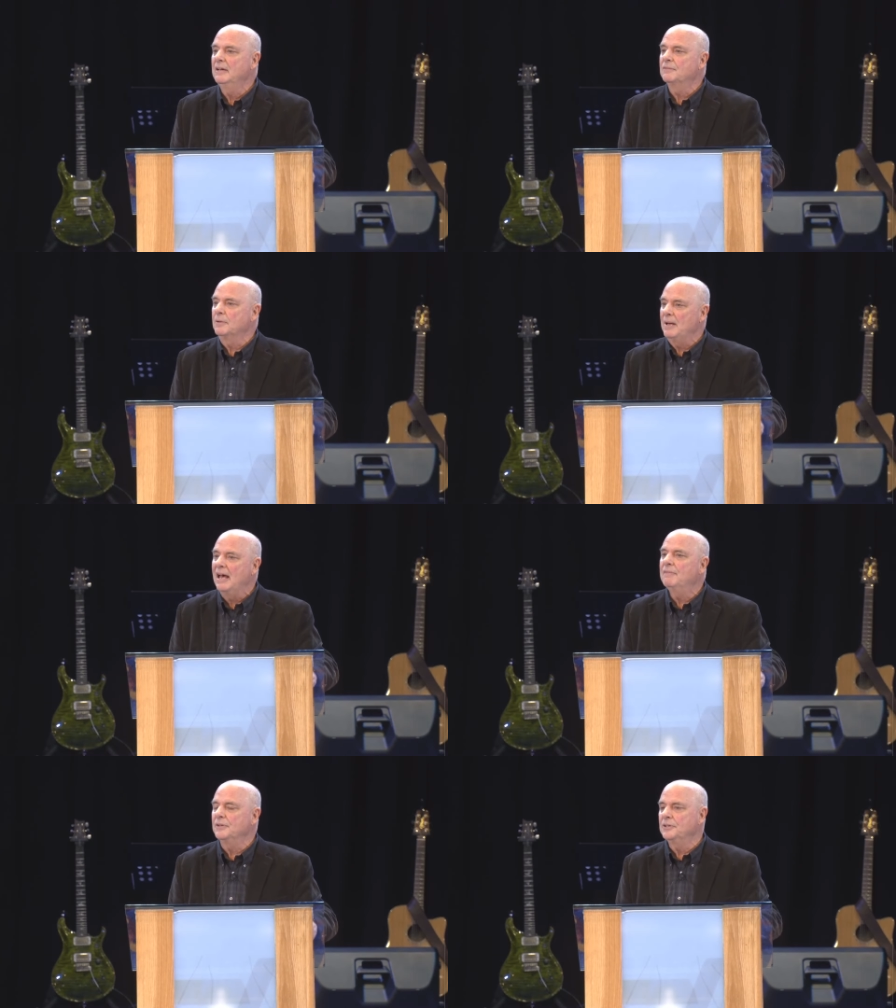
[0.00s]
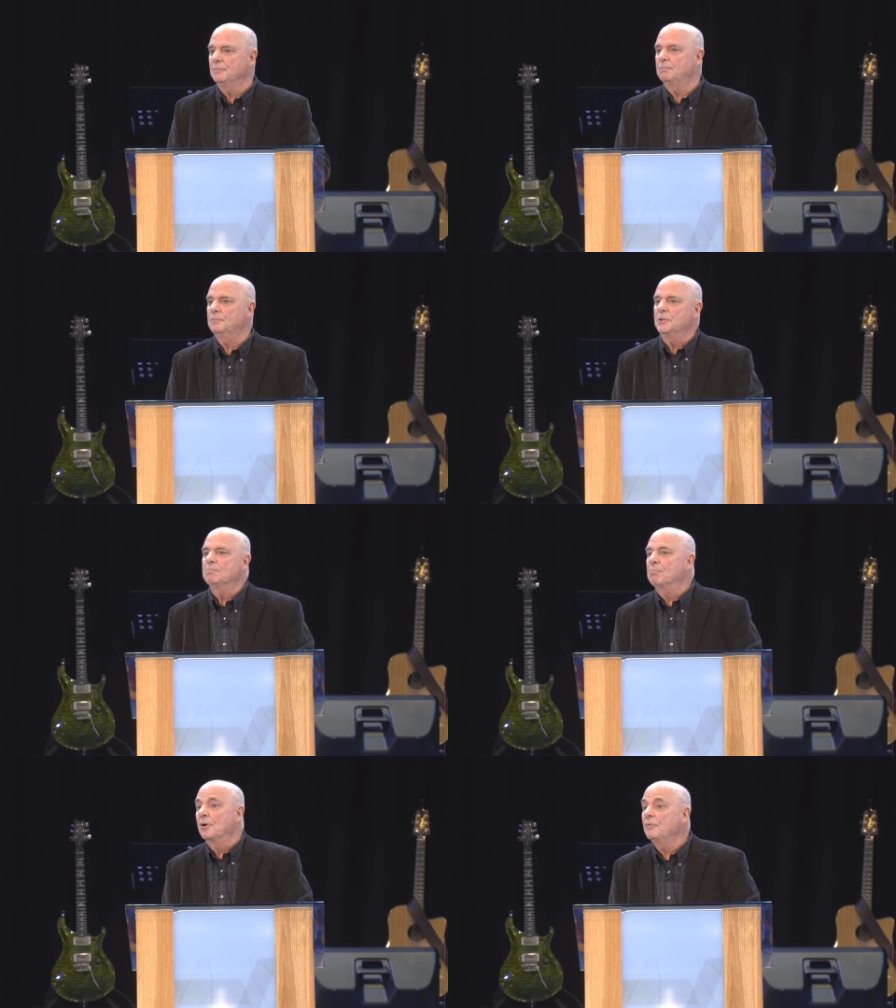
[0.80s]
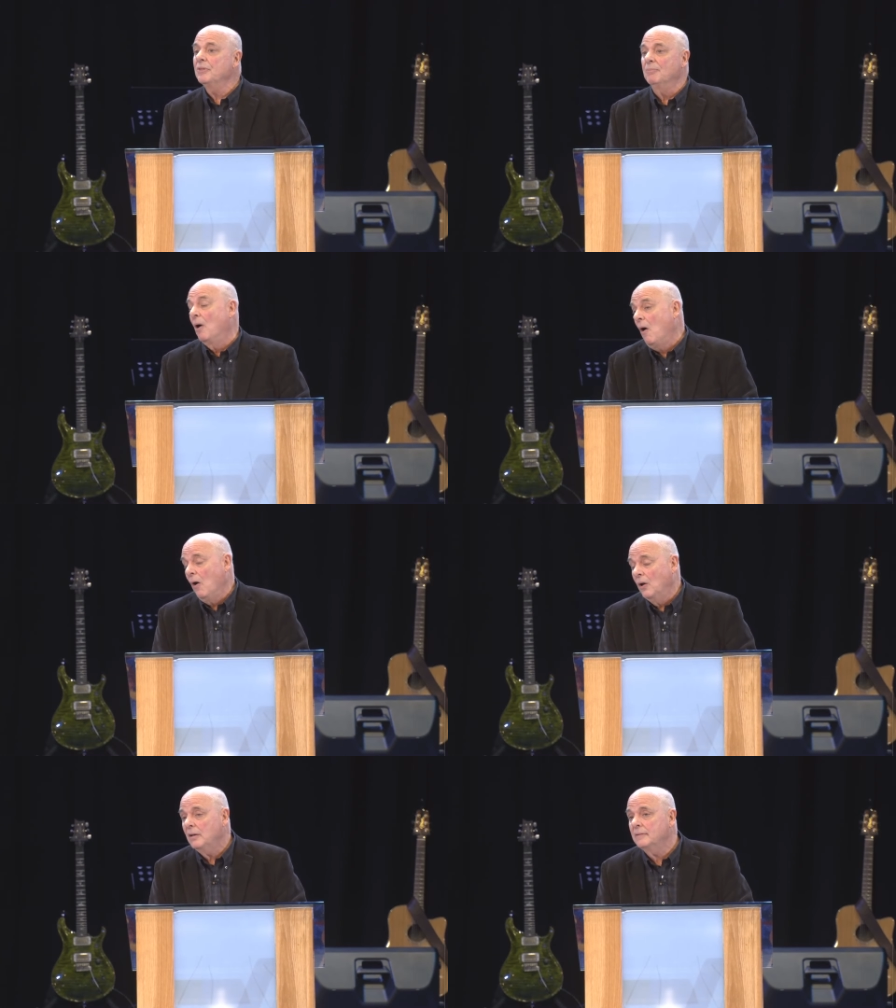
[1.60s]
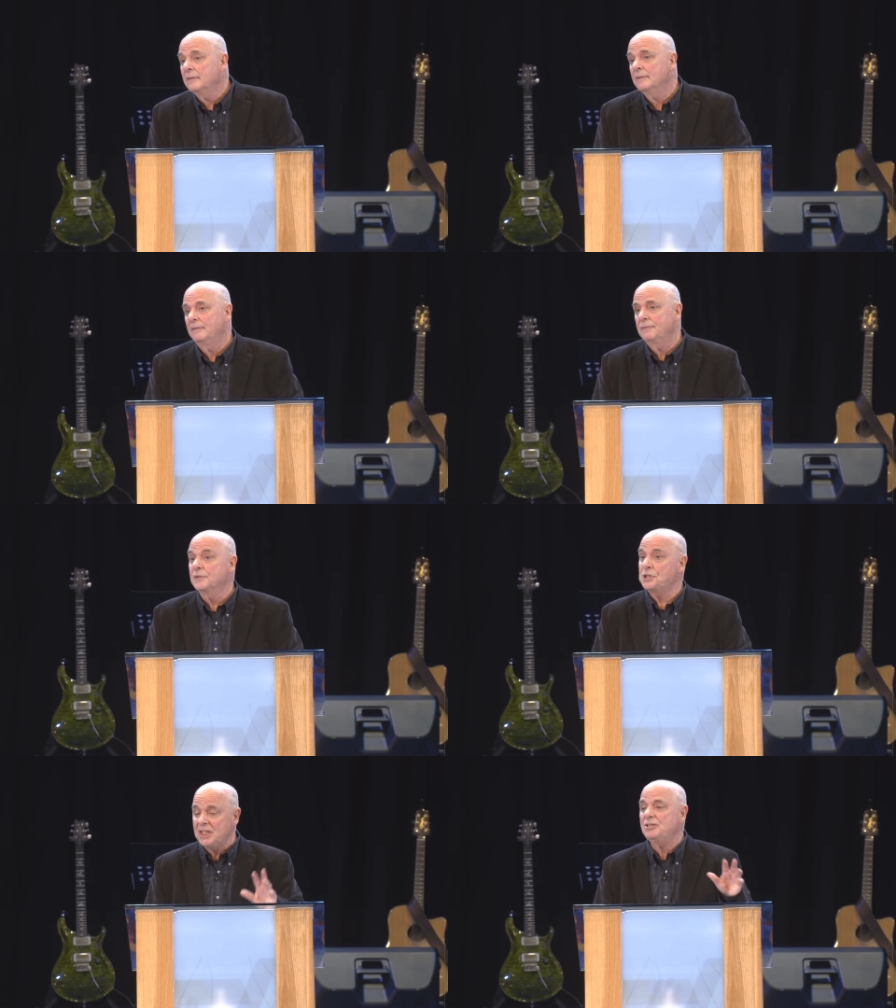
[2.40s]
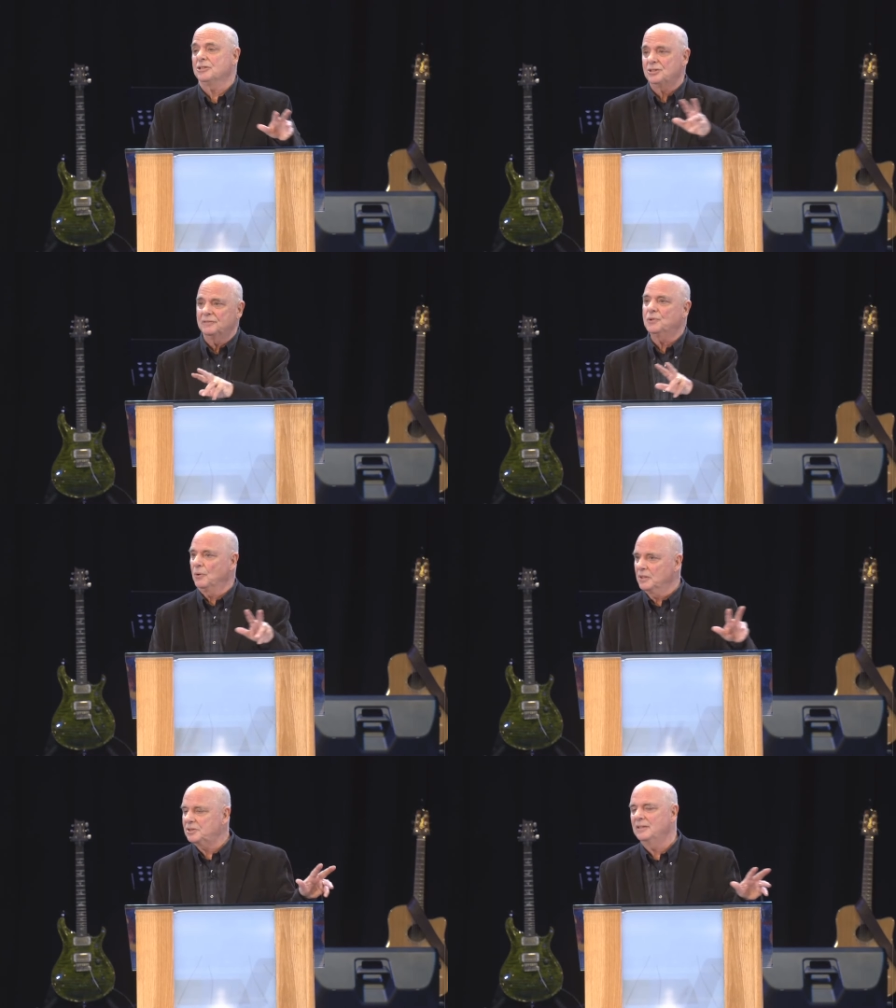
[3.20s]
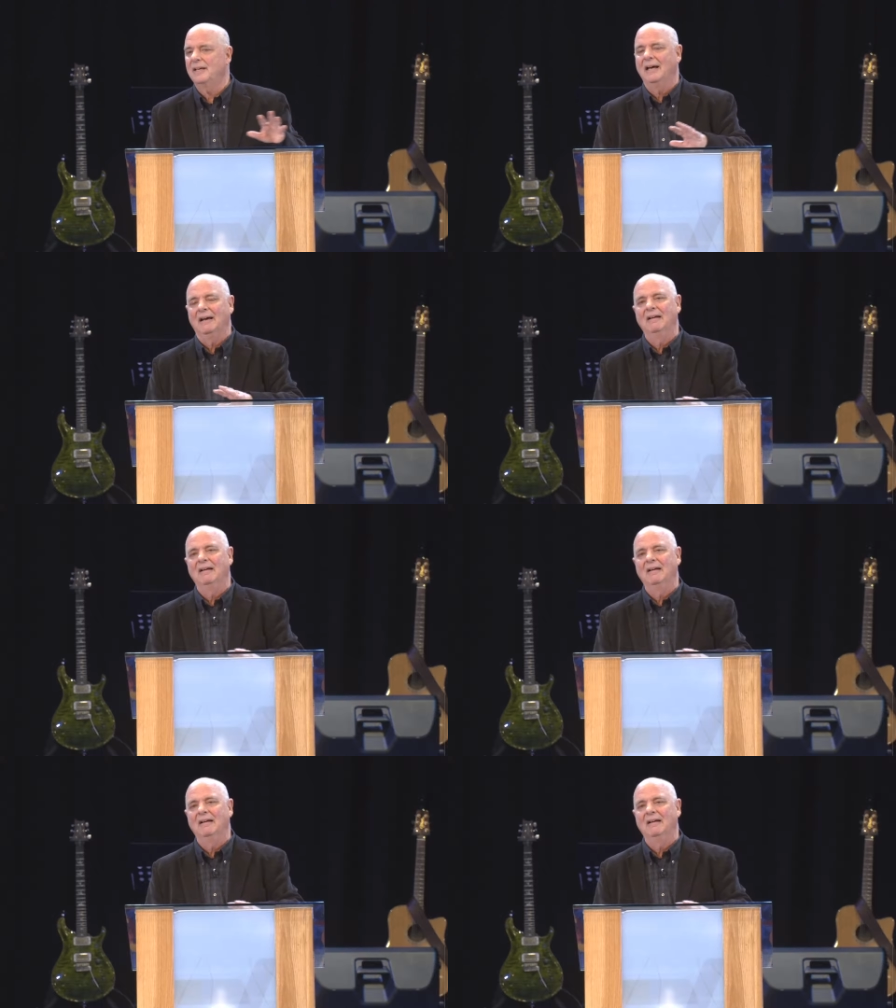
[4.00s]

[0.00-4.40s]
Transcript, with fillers: from heaven to, to burn them all for Jesus, of course. Uh,